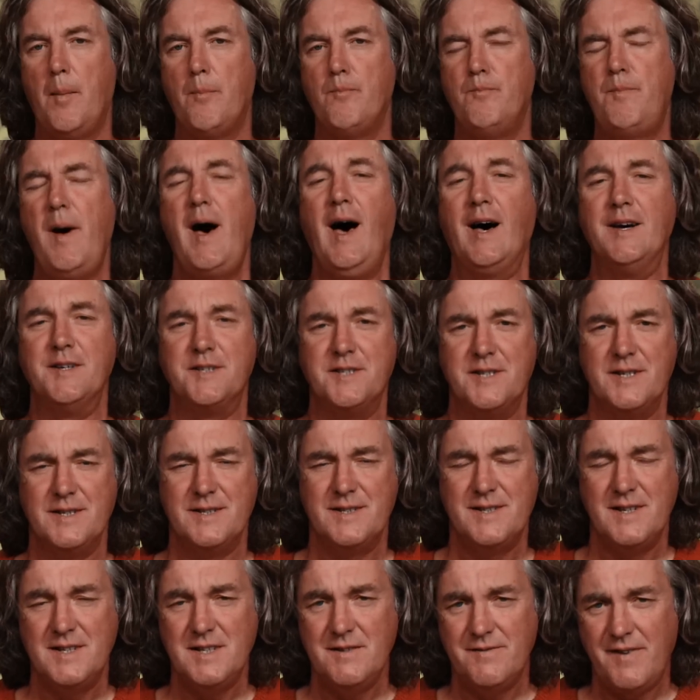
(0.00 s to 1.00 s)
But
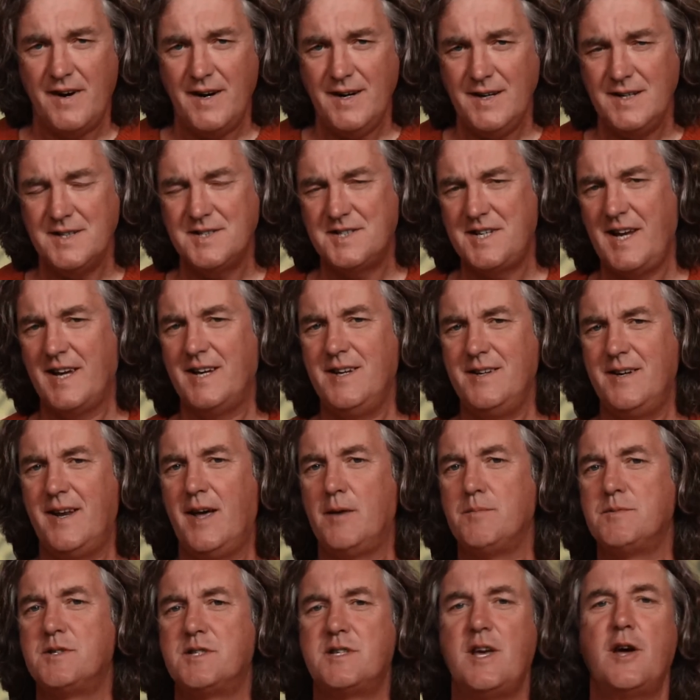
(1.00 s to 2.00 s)
to divide a second
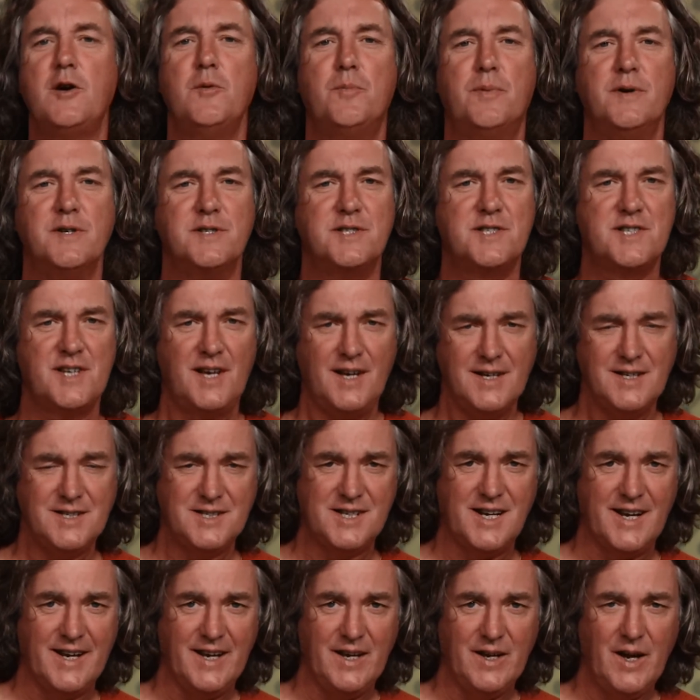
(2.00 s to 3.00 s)
up so
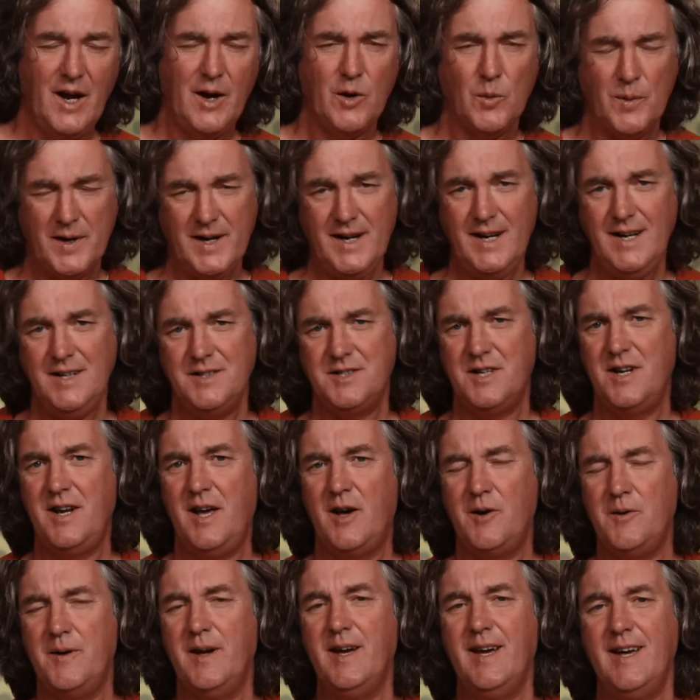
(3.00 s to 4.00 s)
precisely, we need to
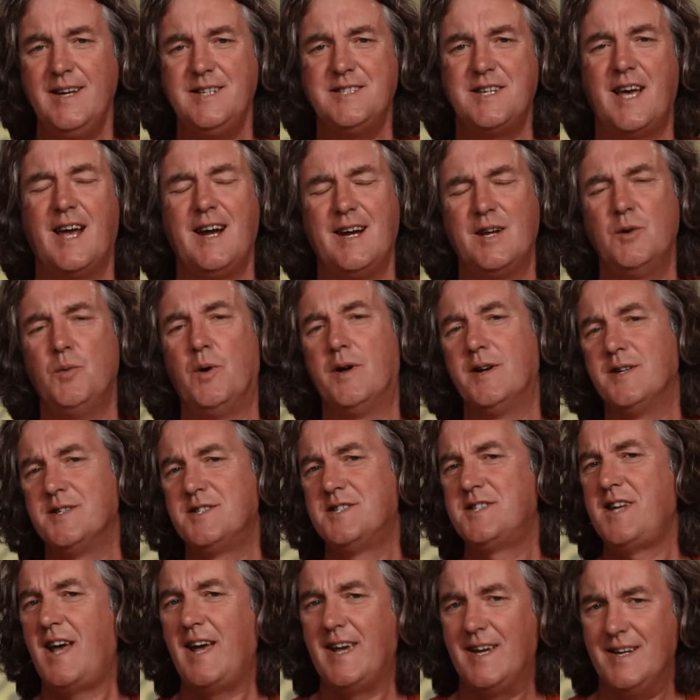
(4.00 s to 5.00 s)
know exactly what a
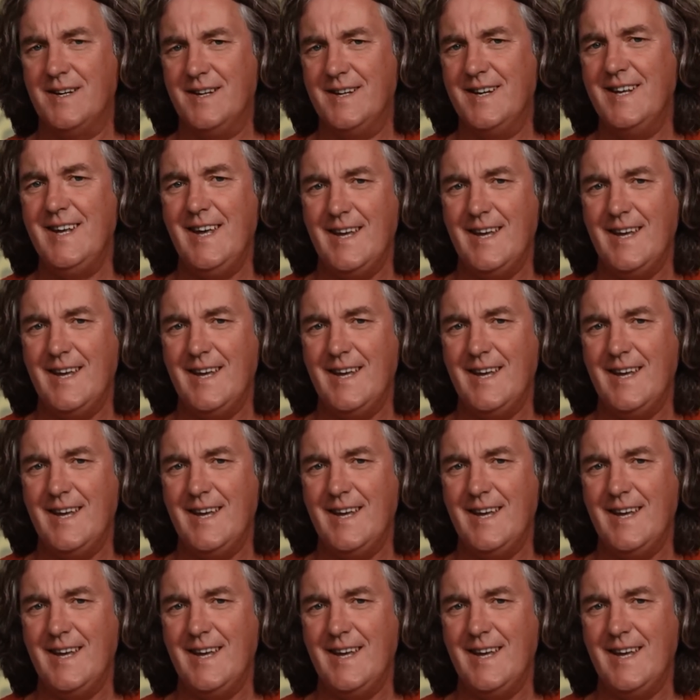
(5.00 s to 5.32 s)
second